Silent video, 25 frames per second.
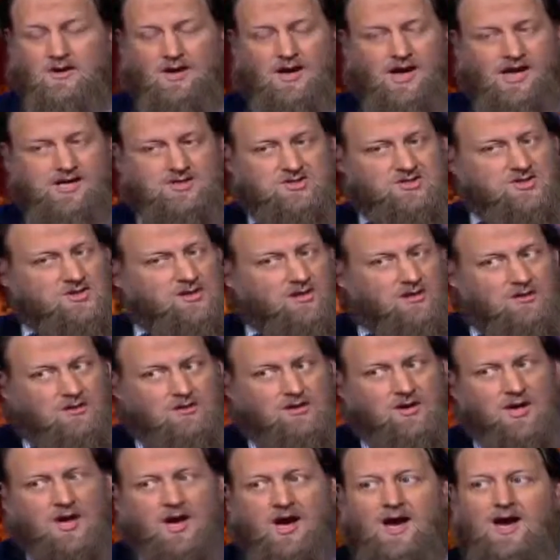As
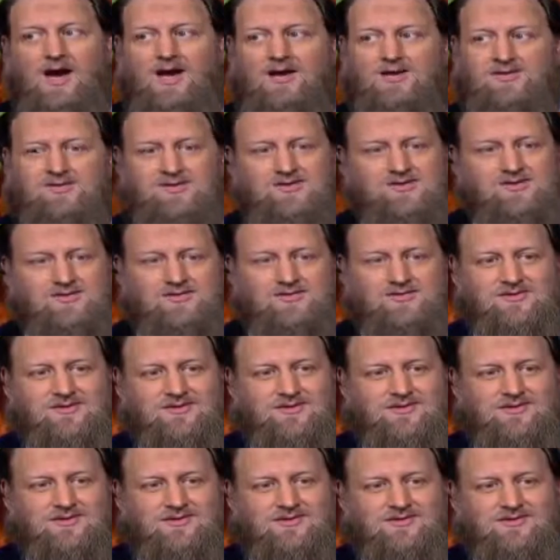long as
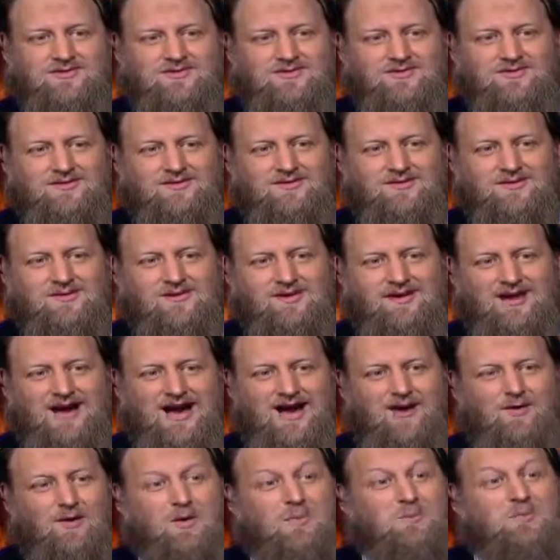our